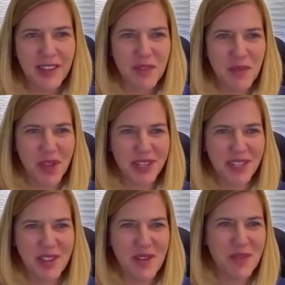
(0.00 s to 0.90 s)
even when
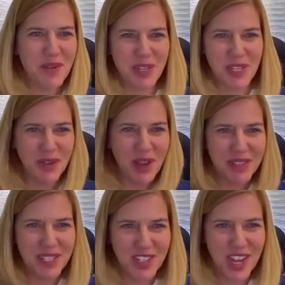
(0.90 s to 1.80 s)
we do
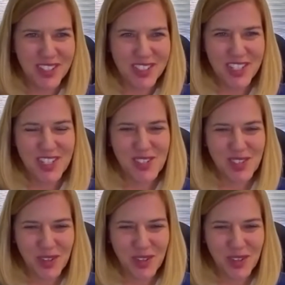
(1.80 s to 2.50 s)
have these challenges.